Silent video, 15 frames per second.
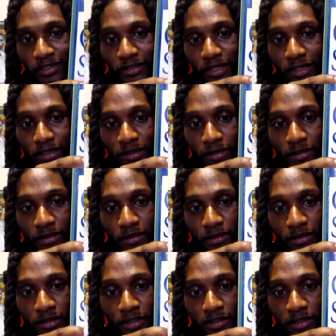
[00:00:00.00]
Study,
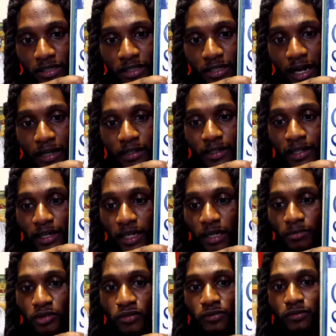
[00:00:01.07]
T. Colin
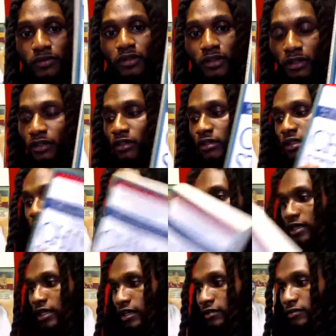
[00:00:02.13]
Campbell. Get
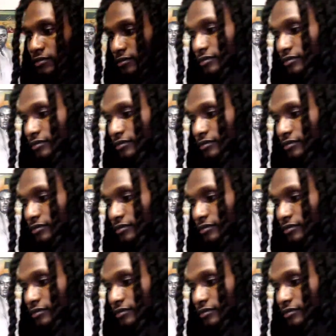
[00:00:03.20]
that.